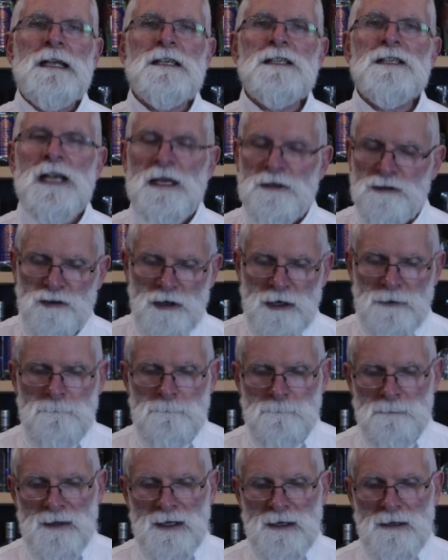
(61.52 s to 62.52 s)

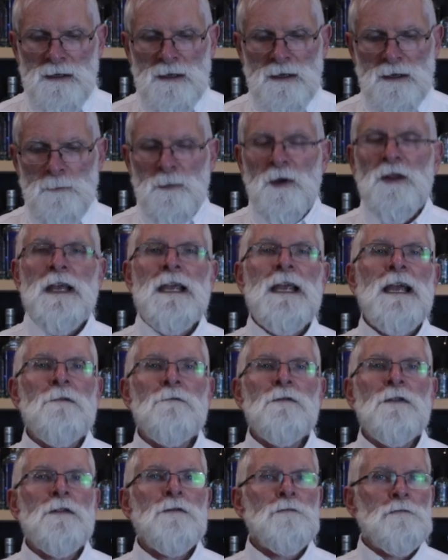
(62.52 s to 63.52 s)
etc. But they
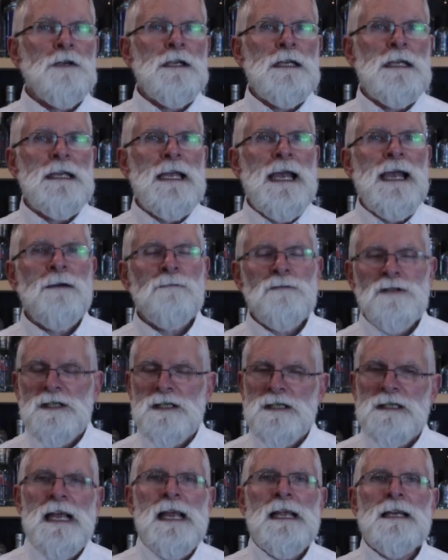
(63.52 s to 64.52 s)
have three
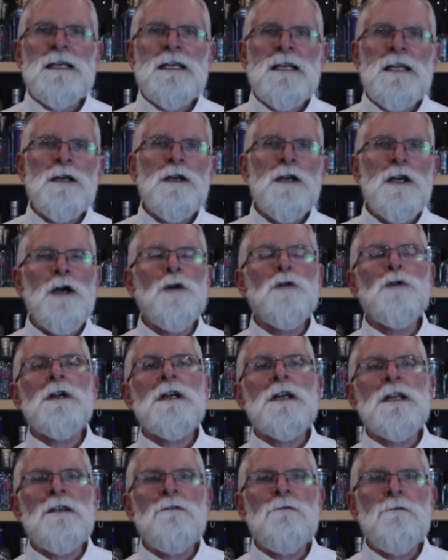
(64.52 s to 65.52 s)
outstanding
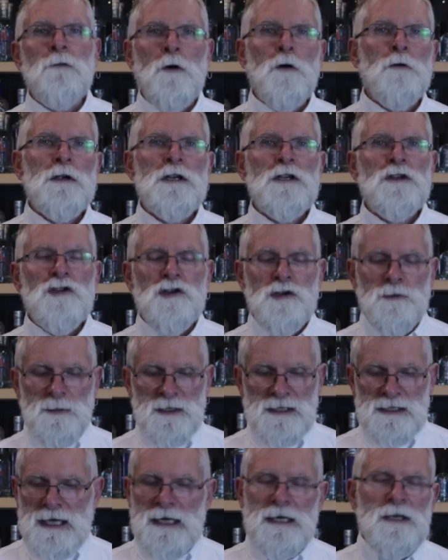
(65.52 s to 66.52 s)
locally foraged
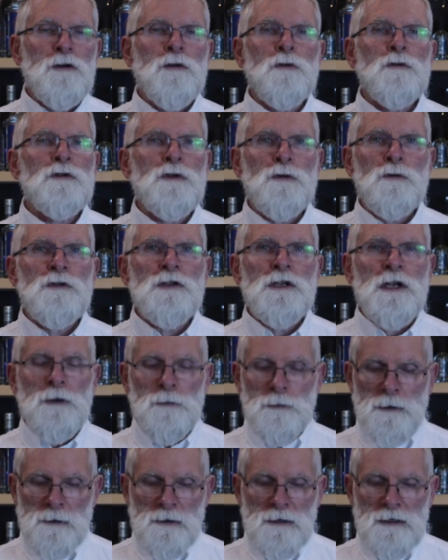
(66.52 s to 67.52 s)
botanicals
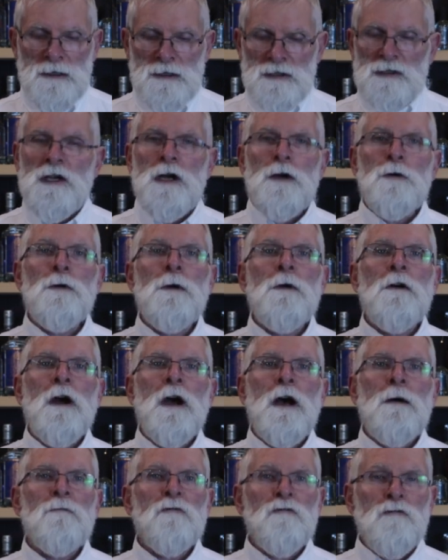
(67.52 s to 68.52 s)
also. So,
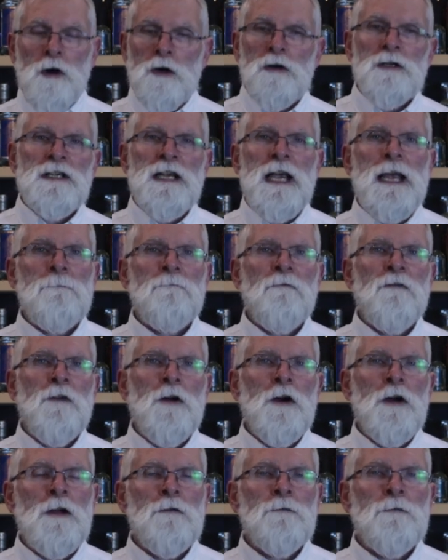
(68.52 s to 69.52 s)
um, rock
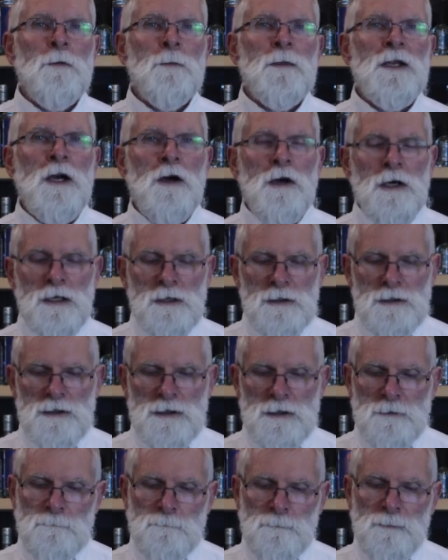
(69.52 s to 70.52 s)
samphire from the
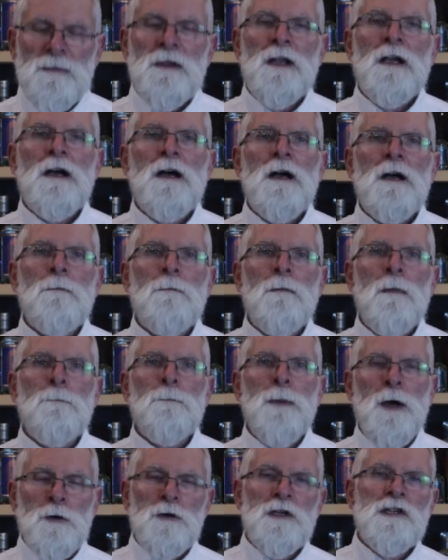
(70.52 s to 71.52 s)
island,
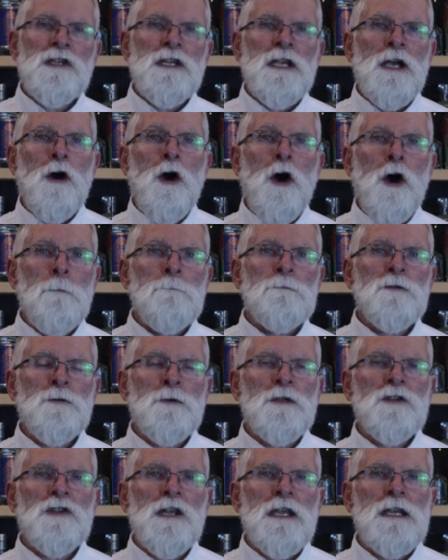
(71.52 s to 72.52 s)
um, hops,
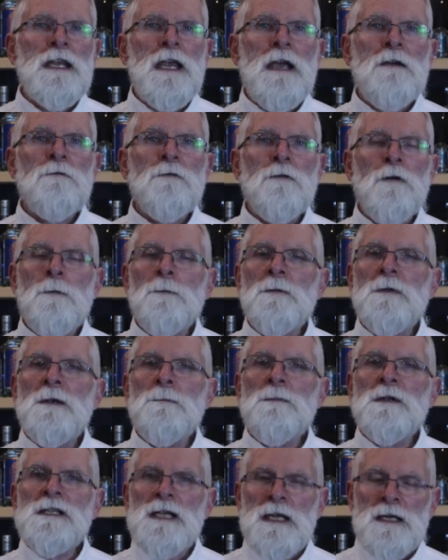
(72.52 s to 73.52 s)
which they get from
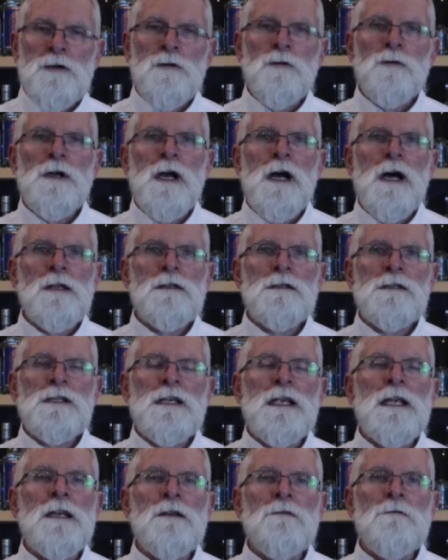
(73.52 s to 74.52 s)
the botanical
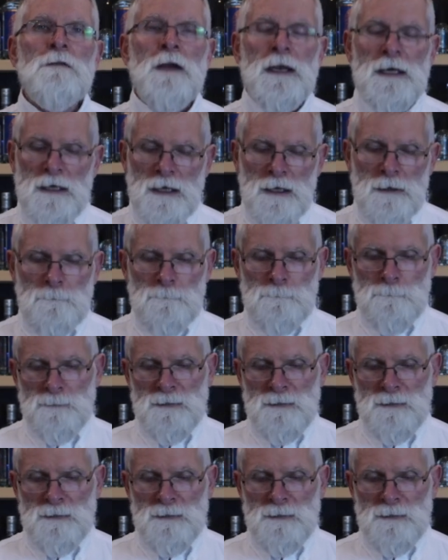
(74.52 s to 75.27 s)
gardens in Ventnor,